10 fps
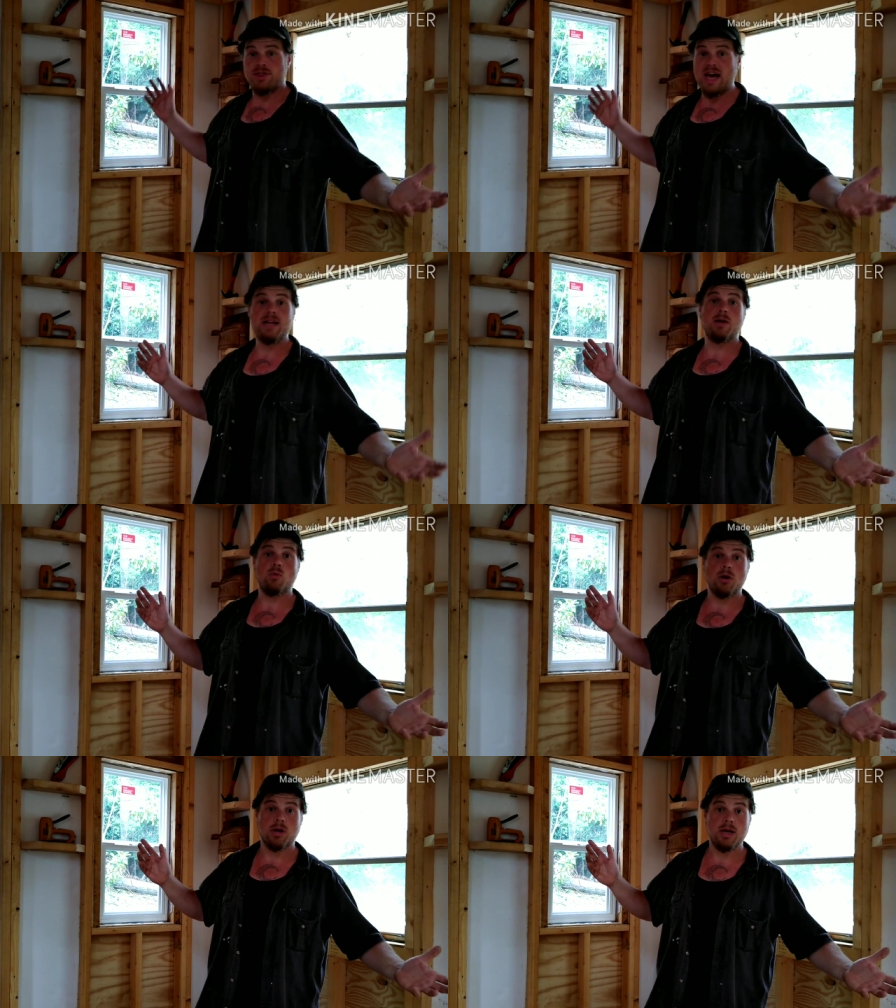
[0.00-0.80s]
That
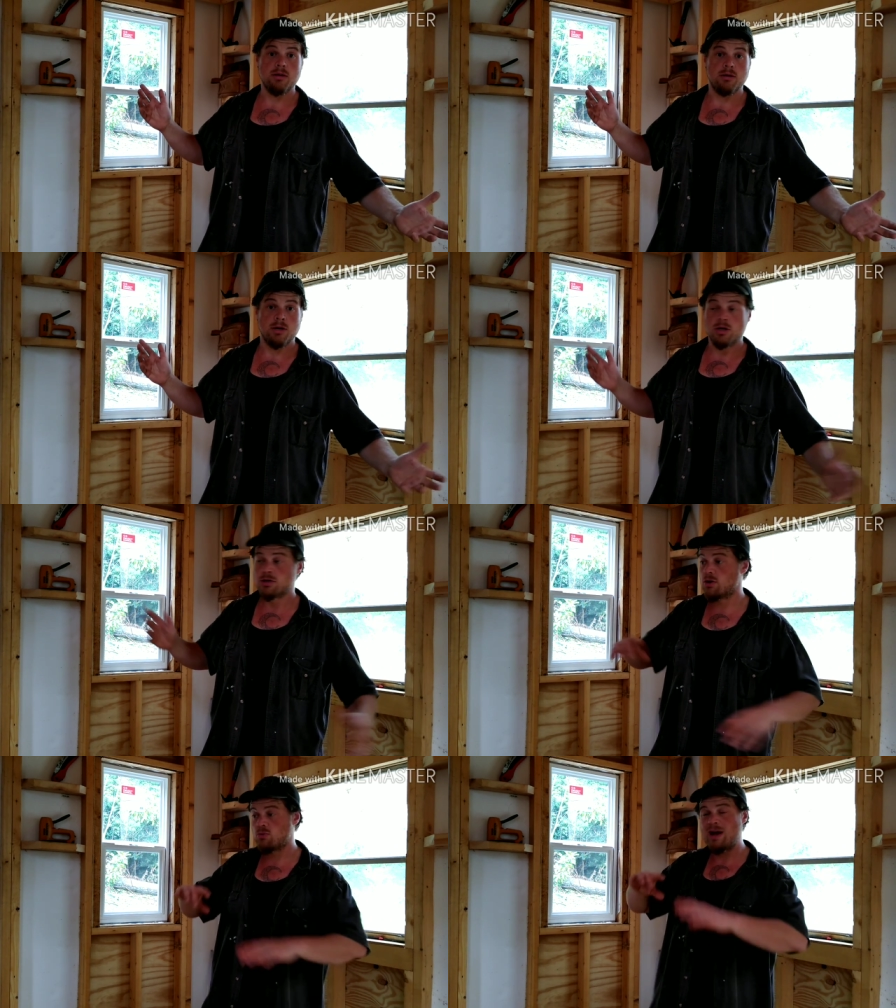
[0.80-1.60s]
didn't work either.
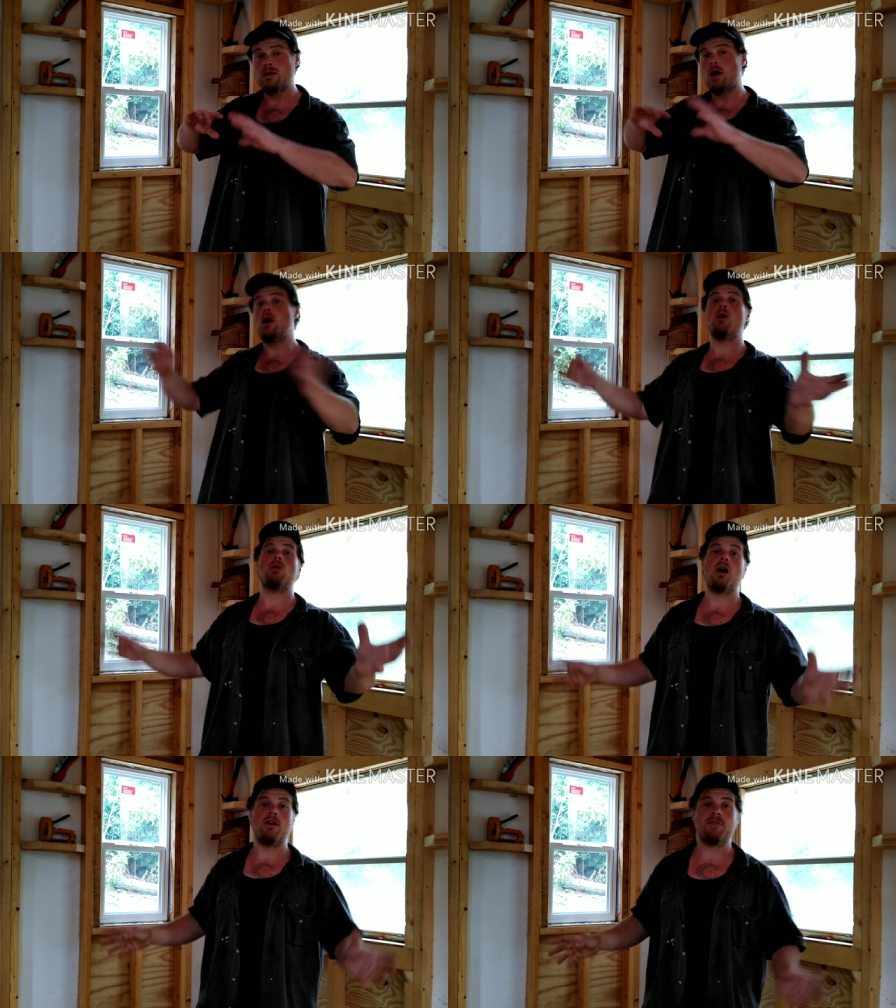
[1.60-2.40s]
So to round it
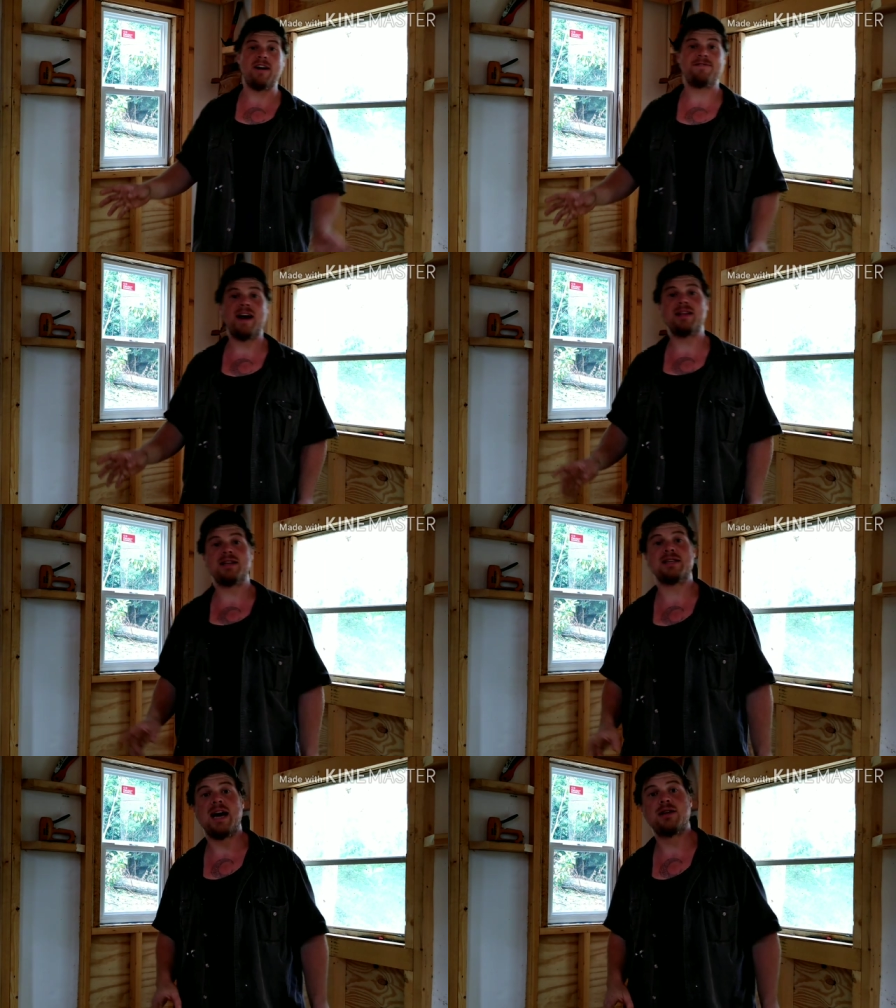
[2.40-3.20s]
all off, I finally
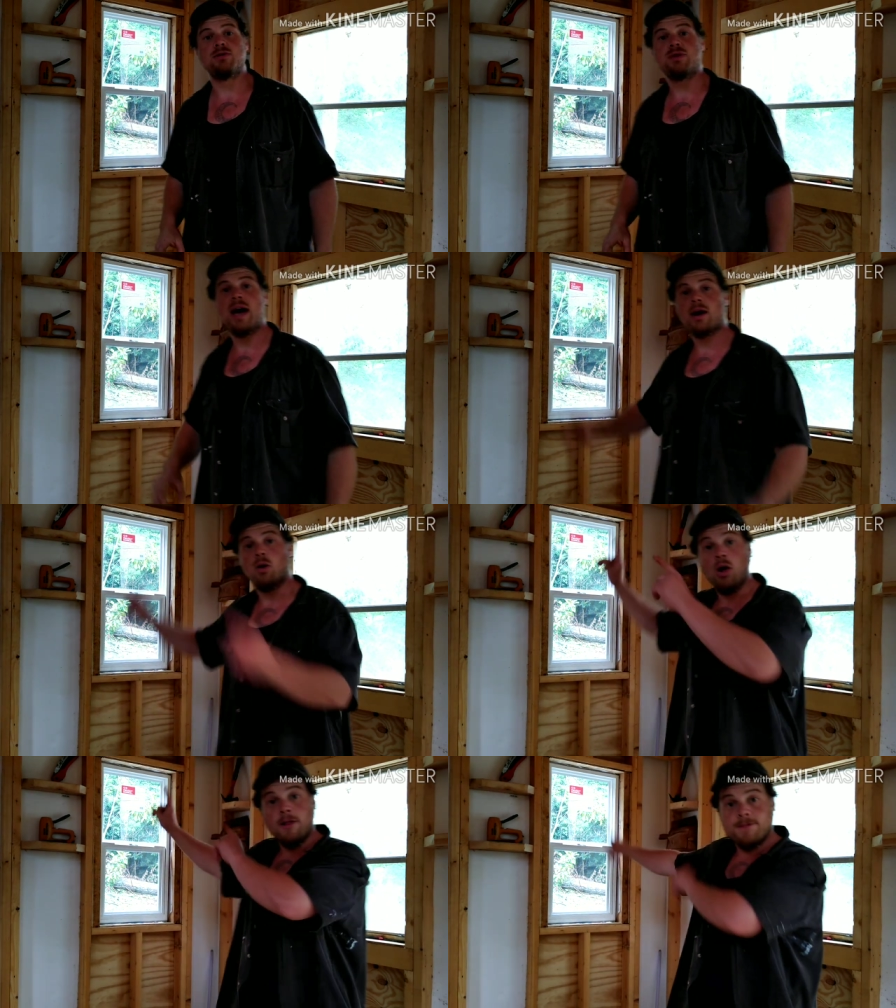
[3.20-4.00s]
decided to
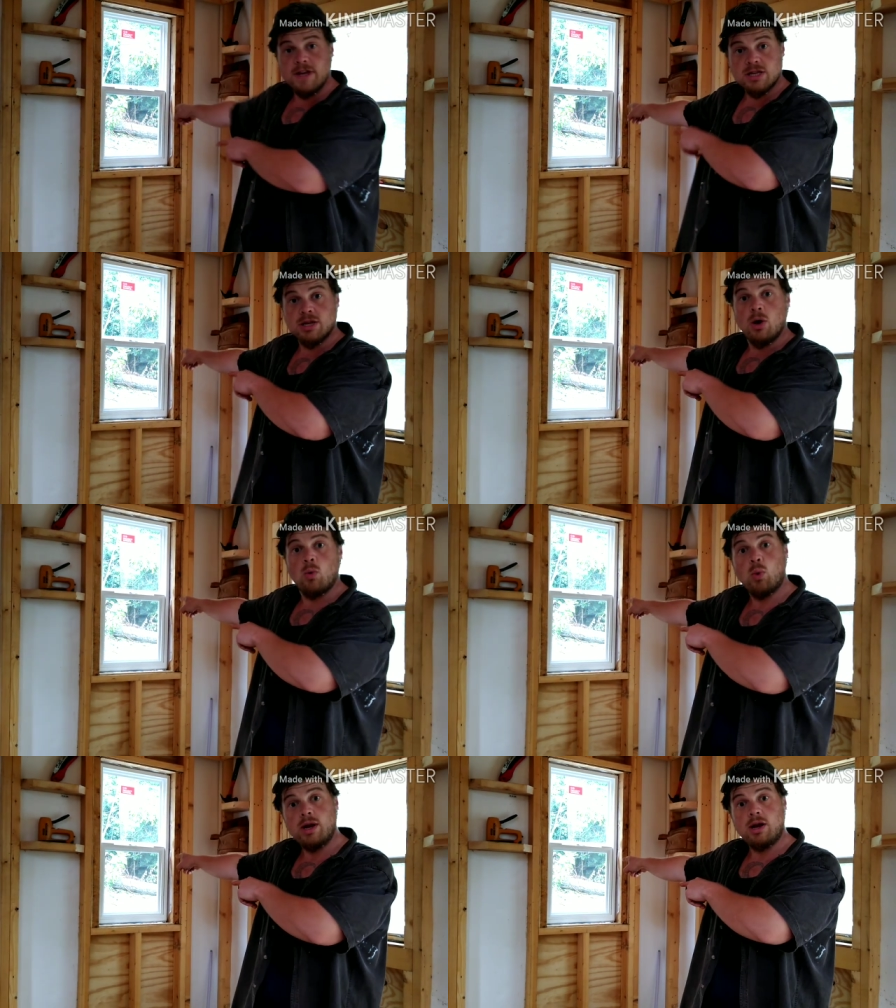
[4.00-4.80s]
tackle this
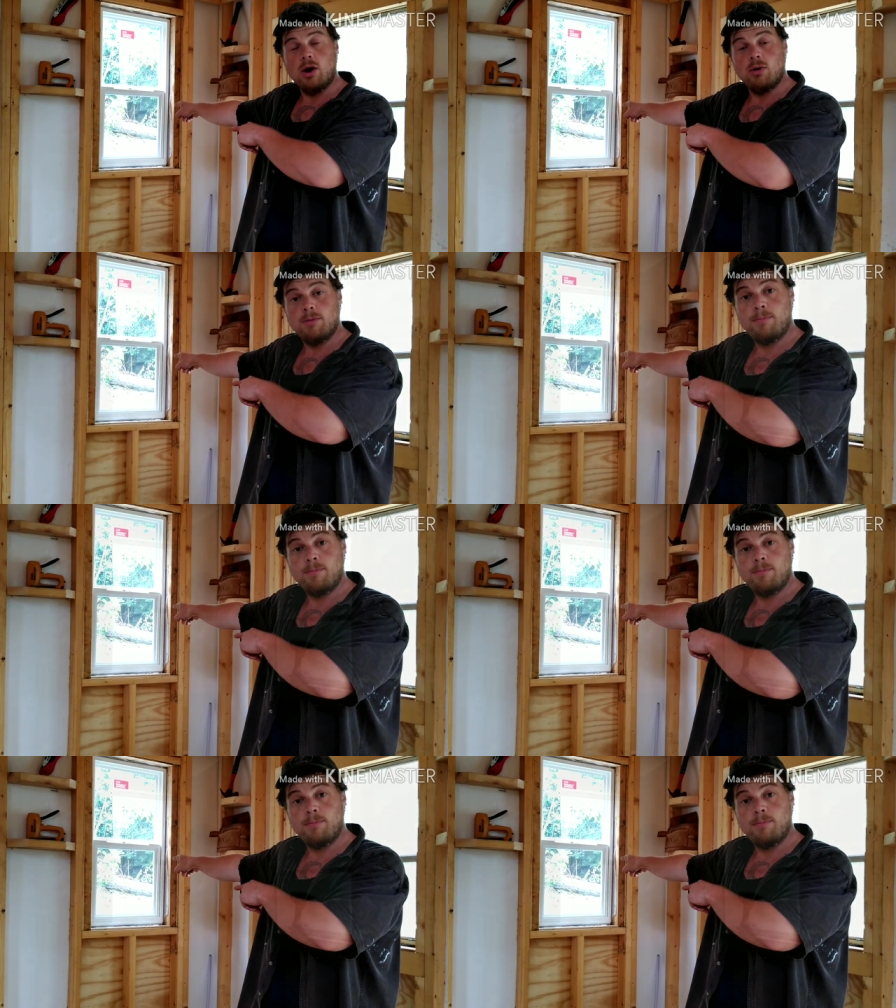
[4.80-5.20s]
window.